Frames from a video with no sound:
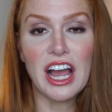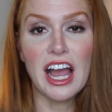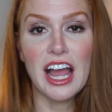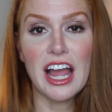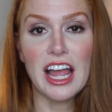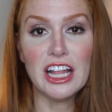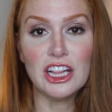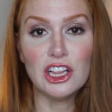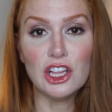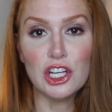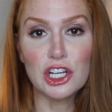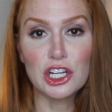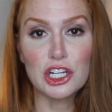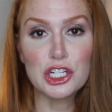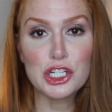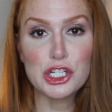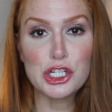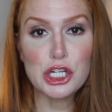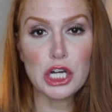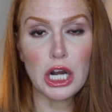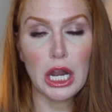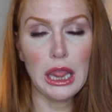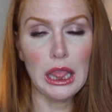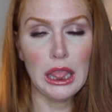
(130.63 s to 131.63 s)
I look
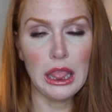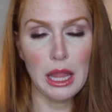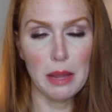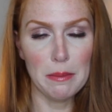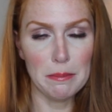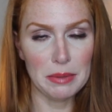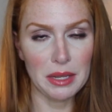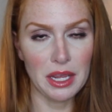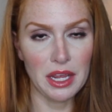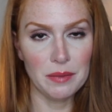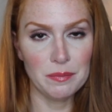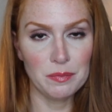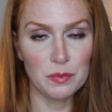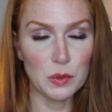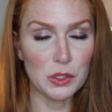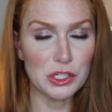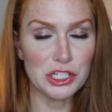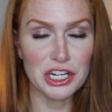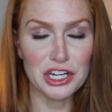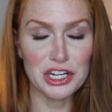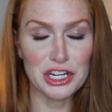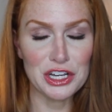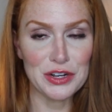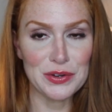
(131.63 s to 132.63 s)
schlumpy,
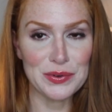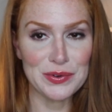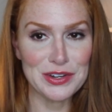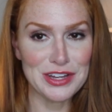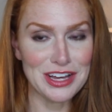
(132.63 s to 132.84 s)
which I know,